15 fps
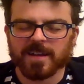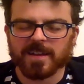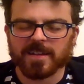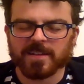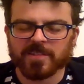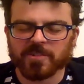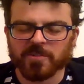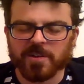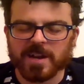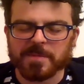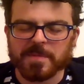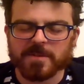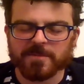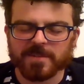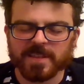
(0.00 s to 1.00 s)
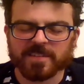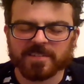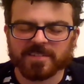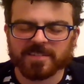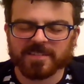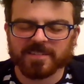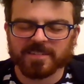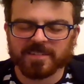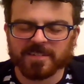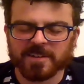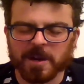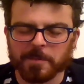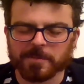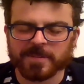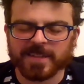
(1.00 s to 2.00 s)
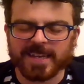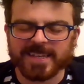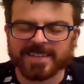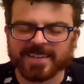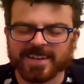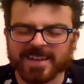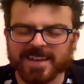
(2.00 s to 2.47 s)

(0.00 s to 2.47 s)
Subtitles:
joining me for this cup of tea today.